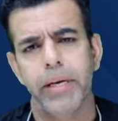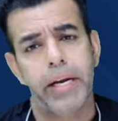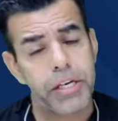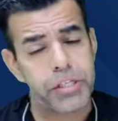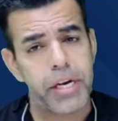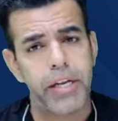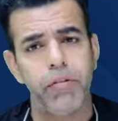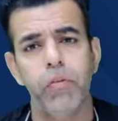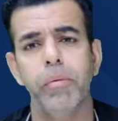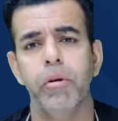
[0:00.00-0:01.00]
Additionally,
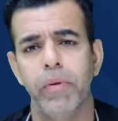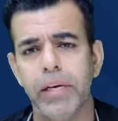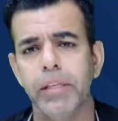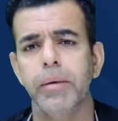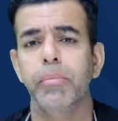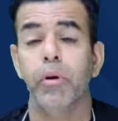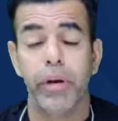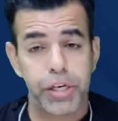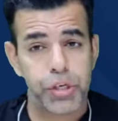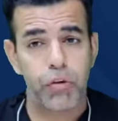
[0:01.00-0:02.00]
we will prevent the
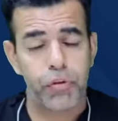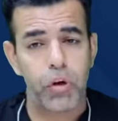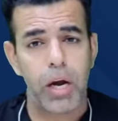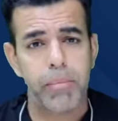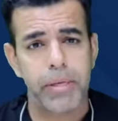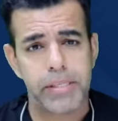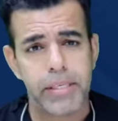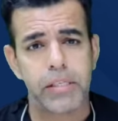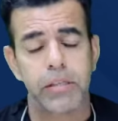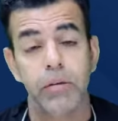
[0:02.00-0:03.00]
progression of your gum
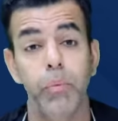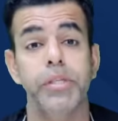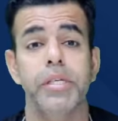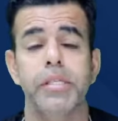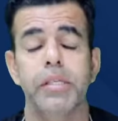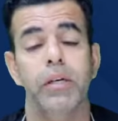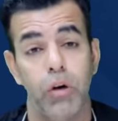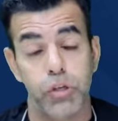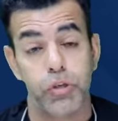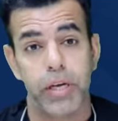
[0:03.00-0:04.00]
disease, which is
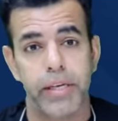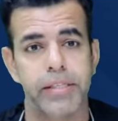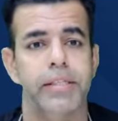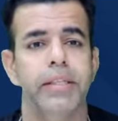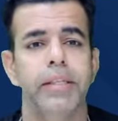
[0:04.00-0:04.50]
also nice.